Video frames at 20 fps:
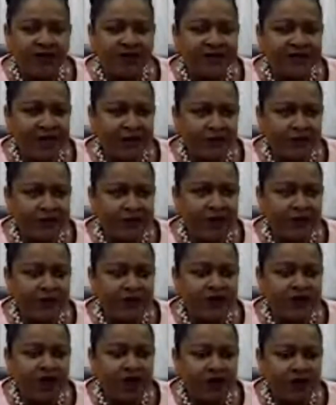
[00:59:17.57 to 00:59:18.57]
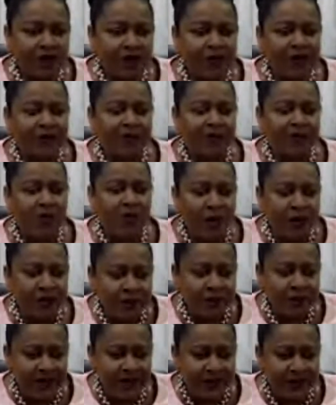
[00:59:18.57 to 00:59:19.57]
the Secretary General, but more
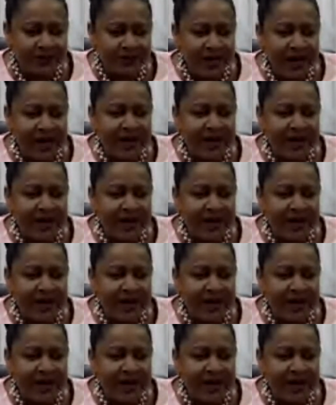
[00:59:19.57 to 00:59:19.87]
than that,